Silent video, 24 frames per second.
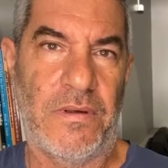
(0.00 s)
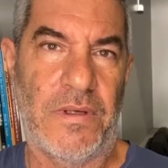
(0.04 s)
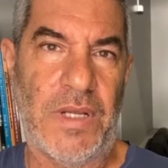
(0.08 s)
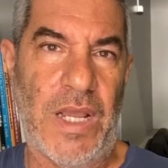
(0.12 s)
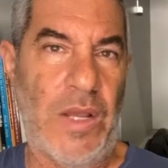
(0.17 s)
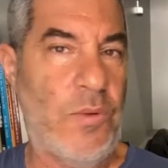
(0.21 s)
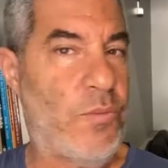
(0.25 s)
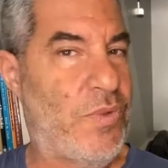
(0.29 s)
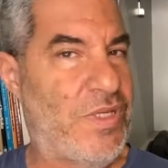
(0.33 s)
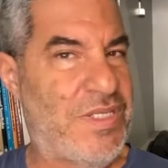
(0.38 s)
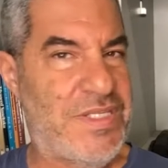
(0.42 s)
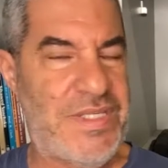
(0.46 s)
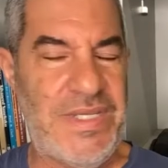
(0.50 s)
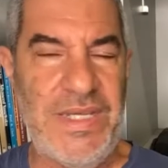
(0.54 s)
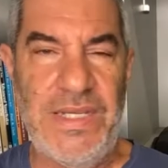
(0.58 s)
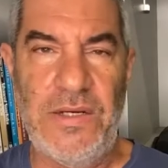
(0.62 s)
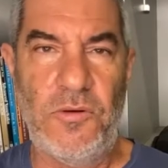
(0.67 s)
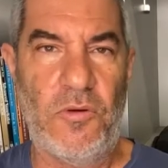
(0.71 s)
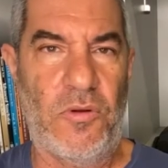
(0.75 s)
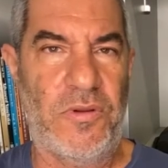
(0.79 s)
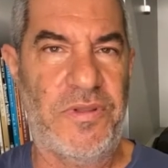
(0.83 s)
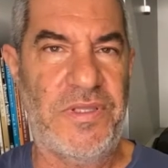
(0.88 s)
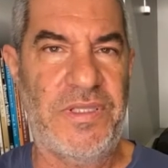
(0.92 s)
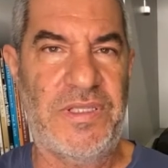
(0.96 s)
And we see it
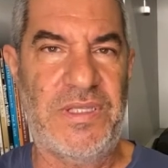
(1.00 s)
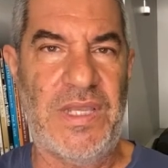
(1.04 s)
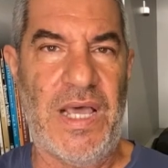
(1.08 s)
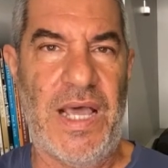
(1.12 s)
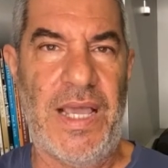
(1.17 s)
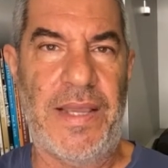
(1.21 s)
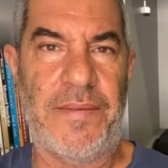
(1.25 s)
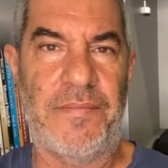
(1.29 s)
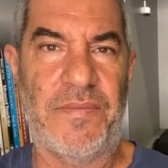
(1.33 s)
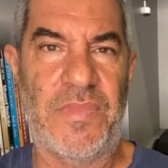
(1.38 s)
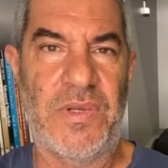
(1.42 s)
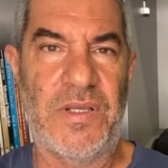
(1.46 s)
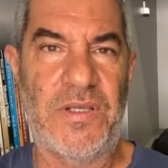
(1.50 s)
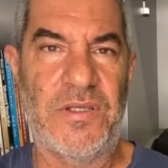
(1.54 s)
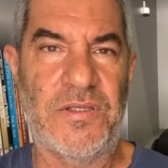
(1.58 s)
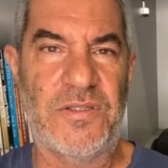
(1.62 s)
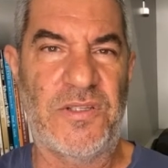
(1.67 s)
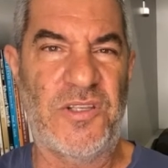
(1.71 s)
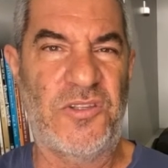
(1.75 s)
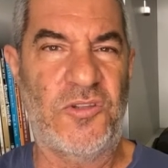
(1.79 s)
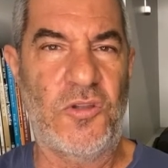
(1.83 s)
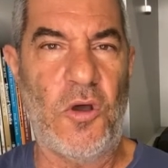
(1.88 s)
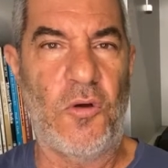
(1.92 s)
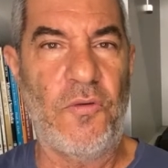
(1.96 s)
all the time.
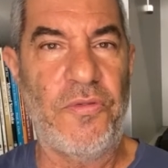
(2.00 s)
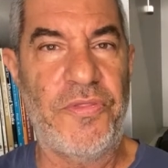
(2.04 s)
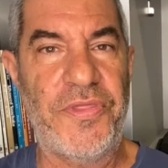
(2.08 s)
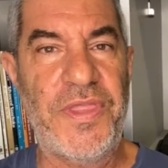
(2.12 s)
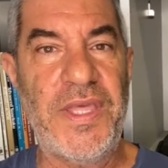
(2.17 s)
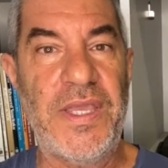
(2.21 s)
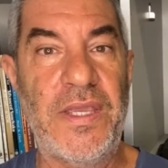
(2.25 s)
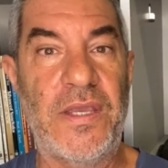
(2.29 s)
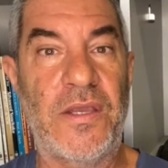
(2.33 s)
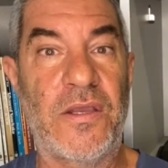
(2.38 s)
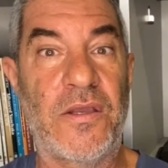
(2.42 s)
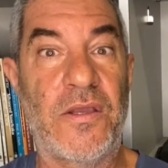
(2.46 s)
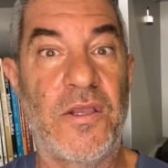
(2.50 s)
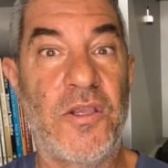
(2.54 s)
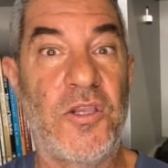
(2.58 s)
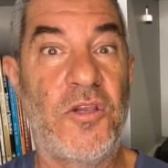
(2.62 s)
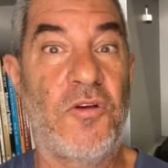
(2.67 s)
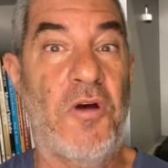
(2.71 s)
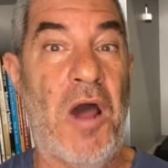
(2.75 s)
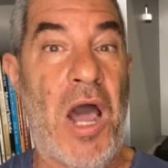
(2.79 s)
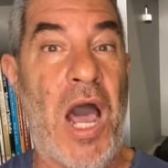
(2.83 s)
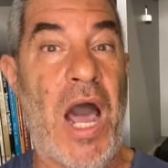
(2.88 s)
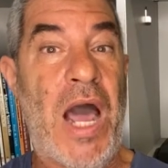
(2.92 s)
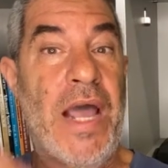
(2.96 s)
So don't think
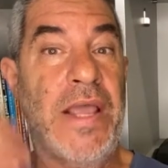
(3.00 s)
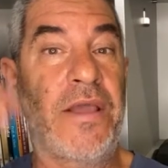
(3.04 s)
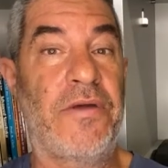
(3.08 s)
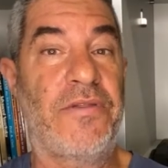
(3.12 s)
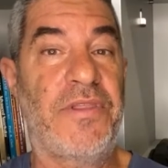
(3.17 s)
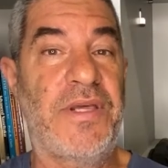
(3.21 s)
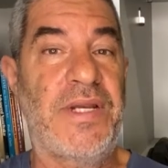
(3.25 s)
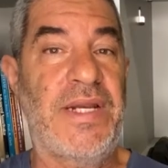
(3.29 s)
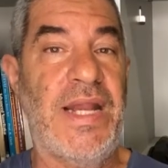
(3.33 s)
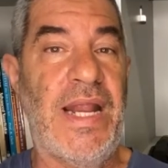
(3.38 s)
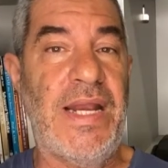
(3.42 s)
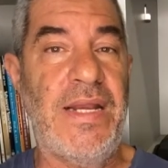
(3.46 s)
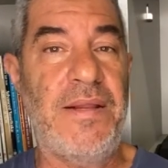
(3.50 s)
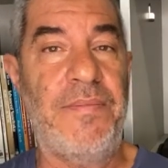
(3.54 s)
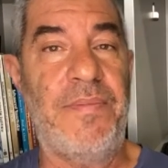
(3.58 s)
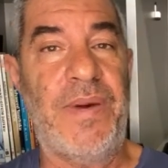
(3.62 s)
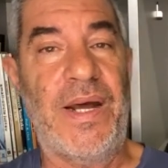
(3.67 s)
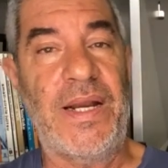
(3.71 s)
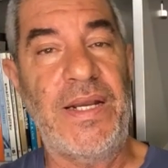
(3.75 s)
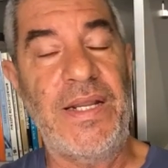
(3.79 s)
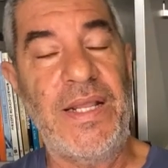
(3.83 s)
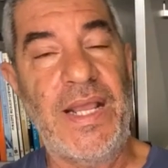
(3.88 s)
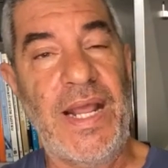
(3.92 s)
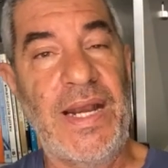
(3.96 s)
you're higher than
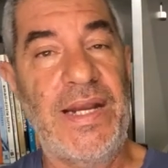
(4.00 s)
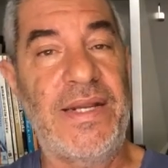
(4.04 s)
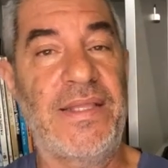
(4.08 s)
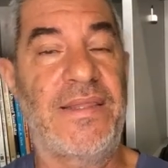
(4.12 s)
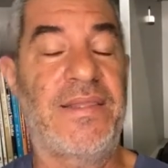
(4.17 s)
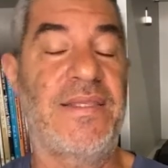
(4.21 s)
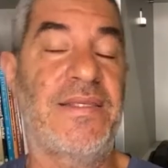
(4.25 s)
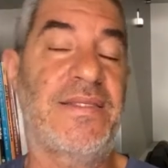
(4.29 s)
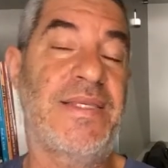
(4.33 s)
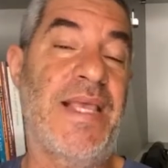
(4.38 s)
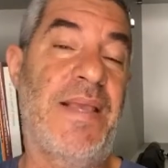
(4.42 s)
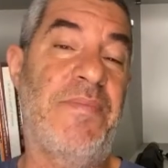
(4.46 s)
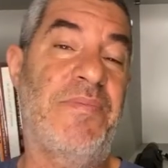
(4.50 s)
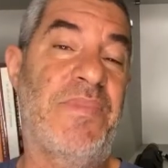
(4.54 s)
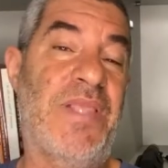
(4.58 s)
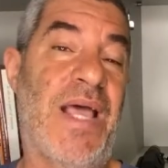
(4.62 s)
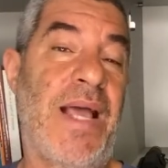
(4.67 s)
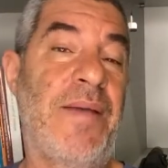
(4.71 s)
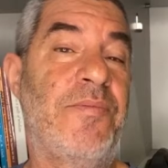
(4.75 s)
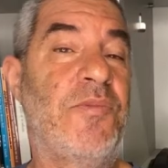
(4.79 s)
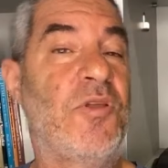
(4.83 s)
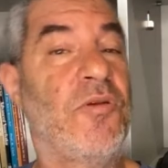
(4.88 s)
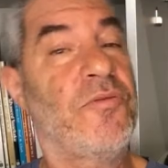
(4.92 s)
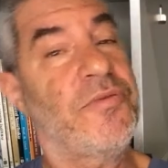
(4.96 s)
anybody, and at the same
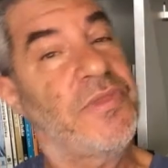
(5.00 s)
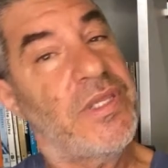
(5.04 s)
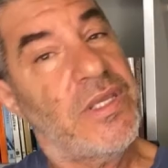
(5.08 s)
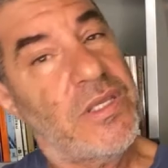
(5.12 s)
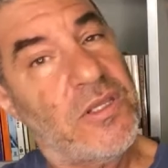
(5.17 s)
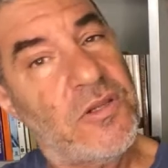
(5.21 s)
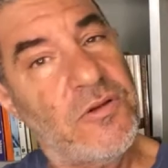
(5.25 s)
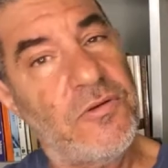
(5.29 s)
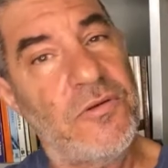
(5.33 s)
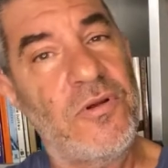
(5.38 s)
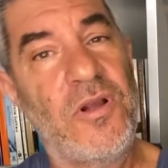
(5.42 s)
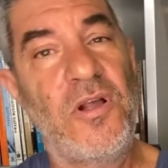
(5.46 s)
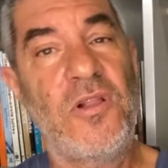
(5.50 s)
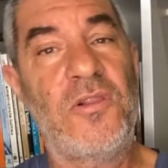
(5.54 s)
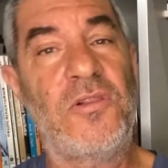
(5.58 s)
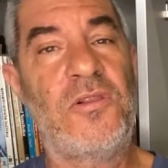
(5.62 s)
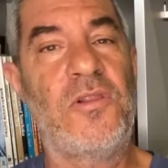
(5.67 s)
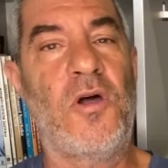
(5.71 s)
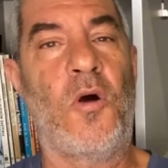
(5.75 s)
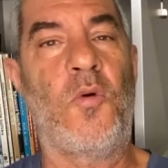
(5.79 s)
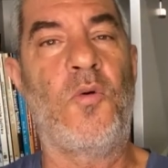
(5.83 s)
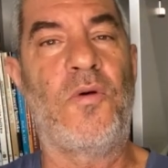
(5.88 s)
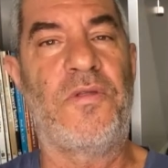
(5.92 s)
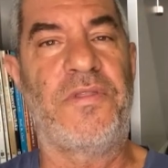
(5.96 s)
time, don't think you're
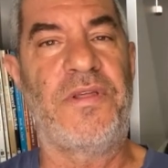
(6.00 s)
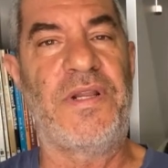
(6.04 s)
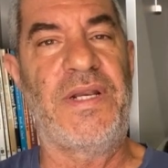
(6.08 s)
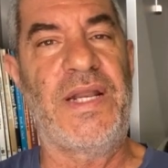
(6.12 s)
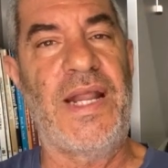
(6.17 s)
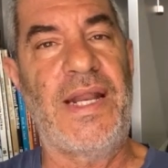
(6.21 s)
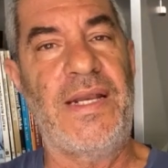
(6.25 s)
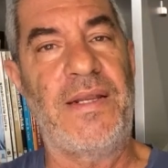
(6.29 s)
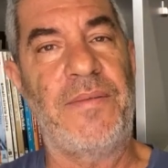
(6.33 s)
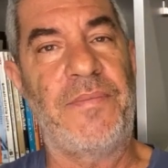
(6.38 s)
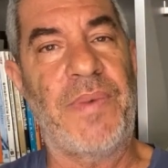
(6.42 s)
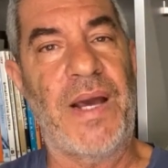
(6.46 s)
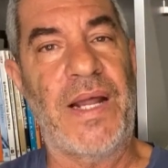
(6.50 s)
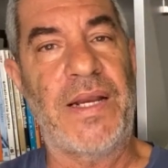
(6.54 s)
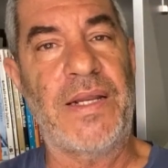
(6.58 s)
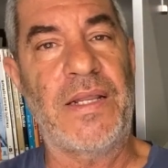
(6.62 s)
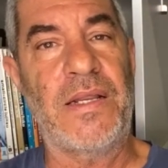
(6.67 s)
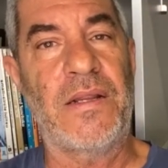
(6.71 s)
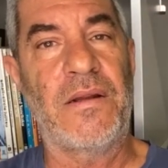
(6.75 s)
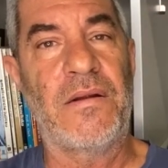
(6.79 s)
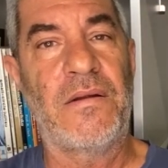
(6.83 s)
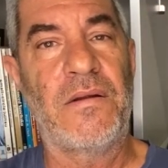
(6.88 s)
lower than anybody.